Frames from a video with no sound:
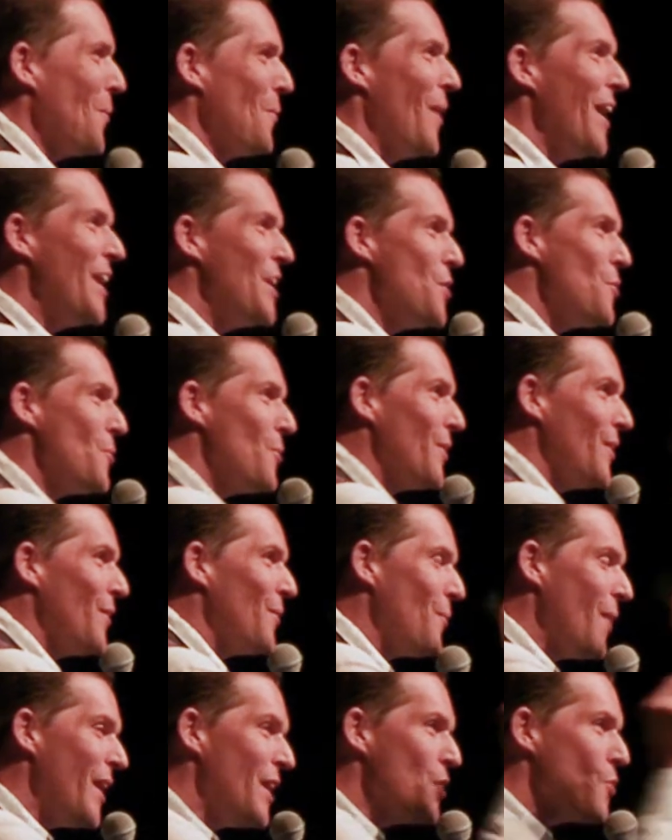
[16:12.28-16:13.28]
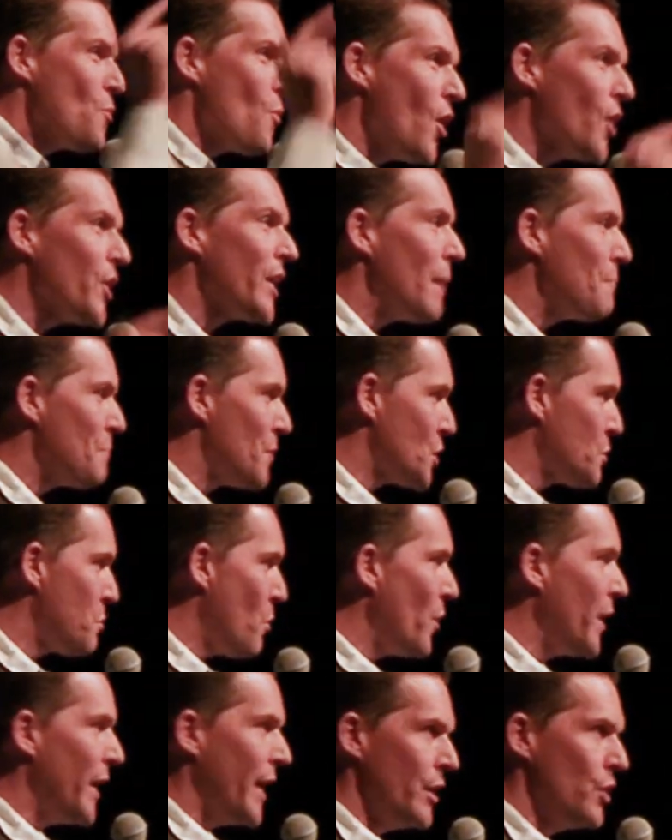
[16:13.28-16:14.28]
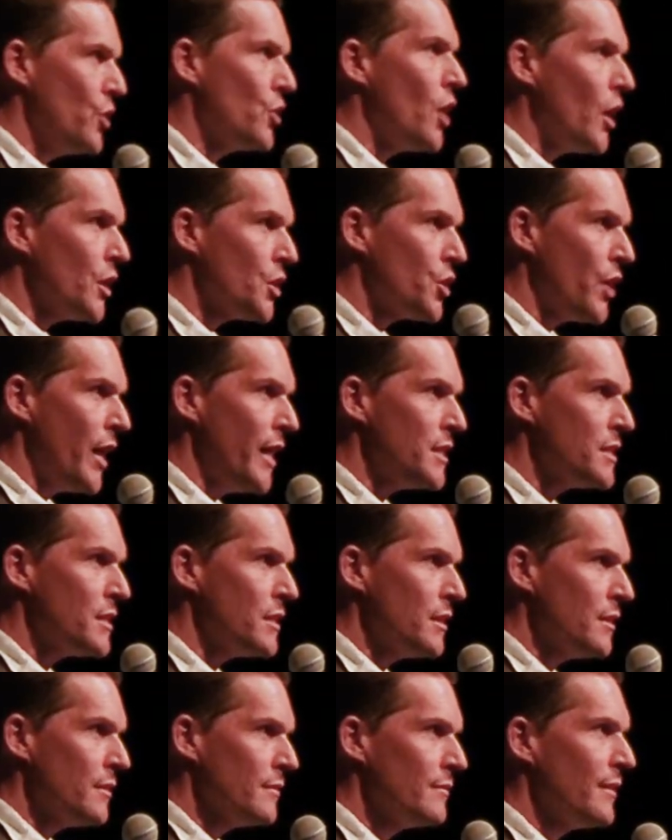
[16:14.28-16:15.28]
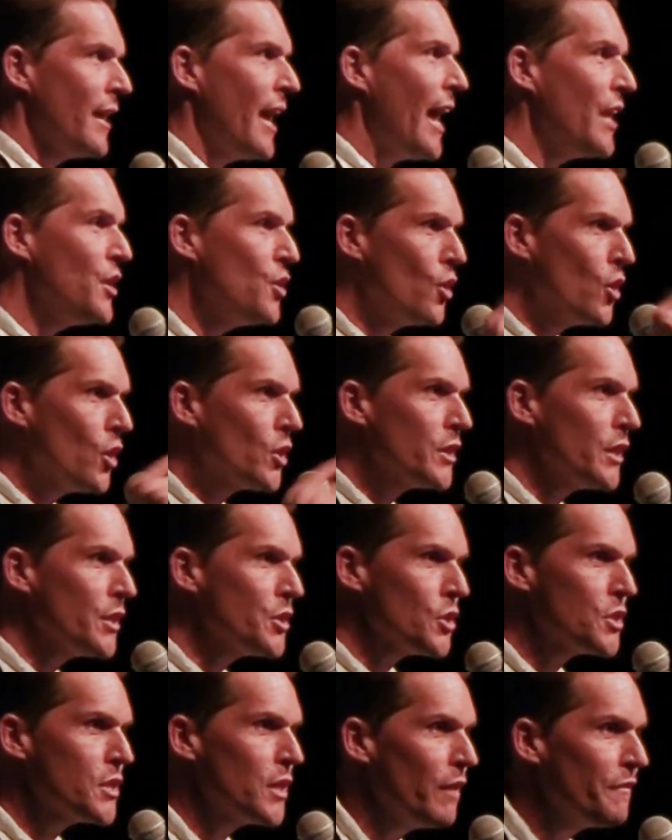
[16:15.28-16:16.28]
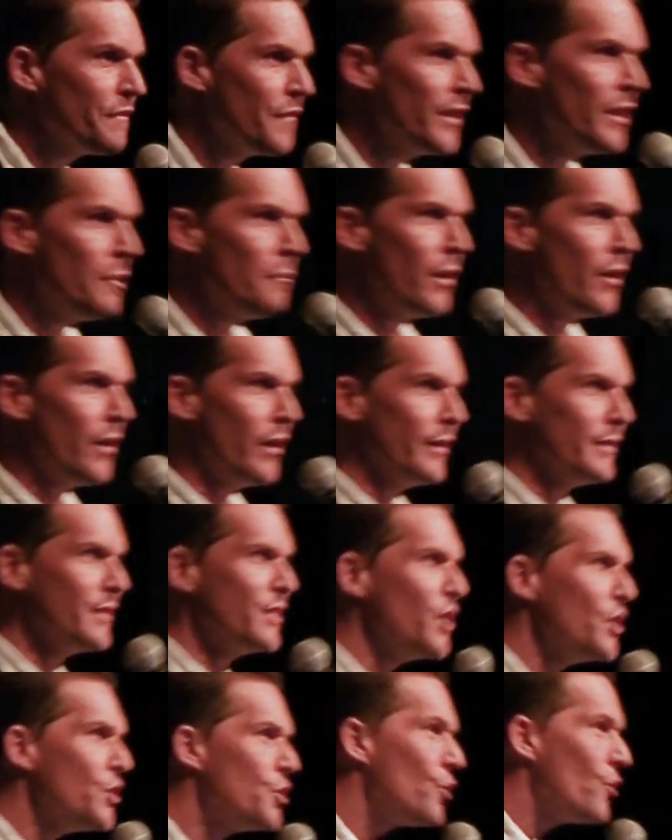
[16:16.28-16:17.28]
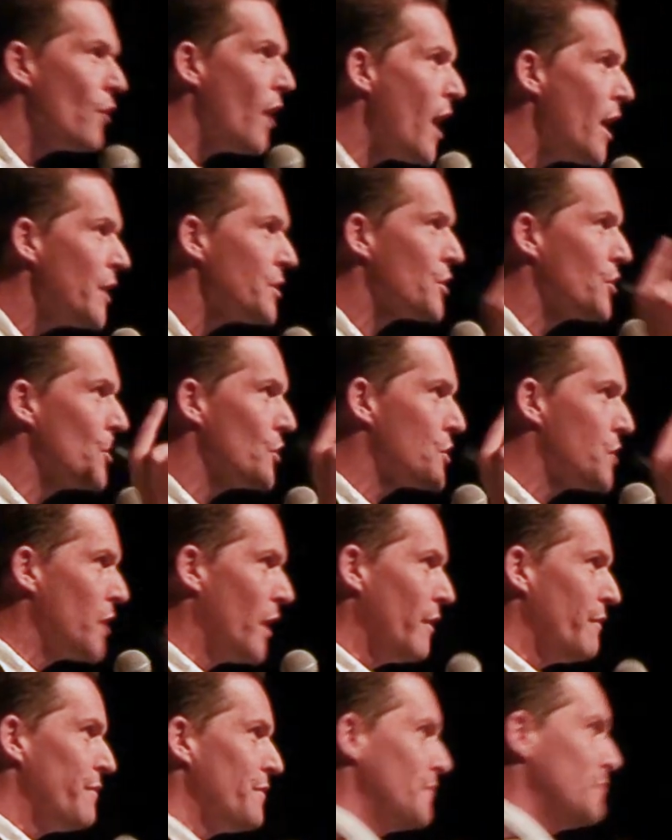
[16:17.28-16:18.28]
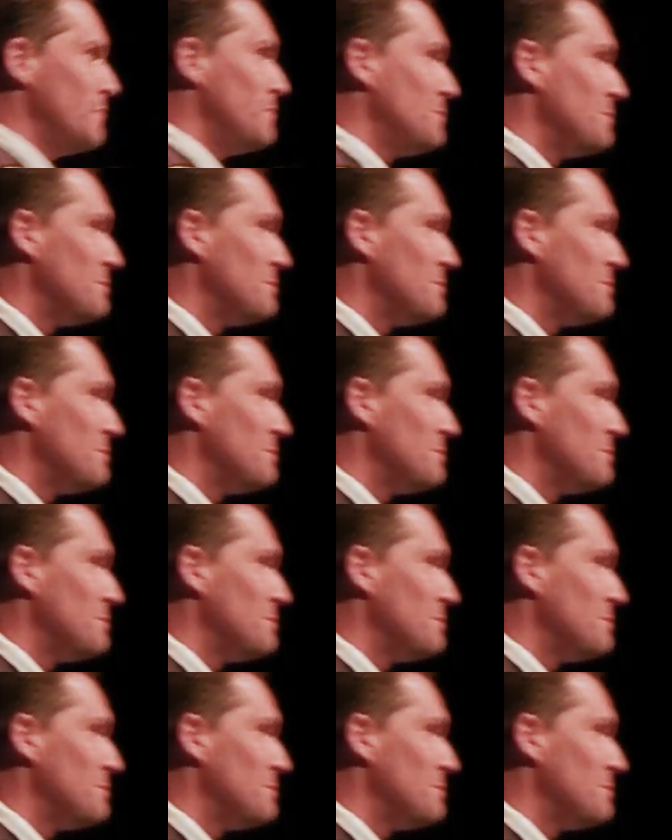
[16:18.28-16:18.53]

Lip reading: When you woke up this morning and you got dressed and you looked at yourself in the mirror, did you ask yourself,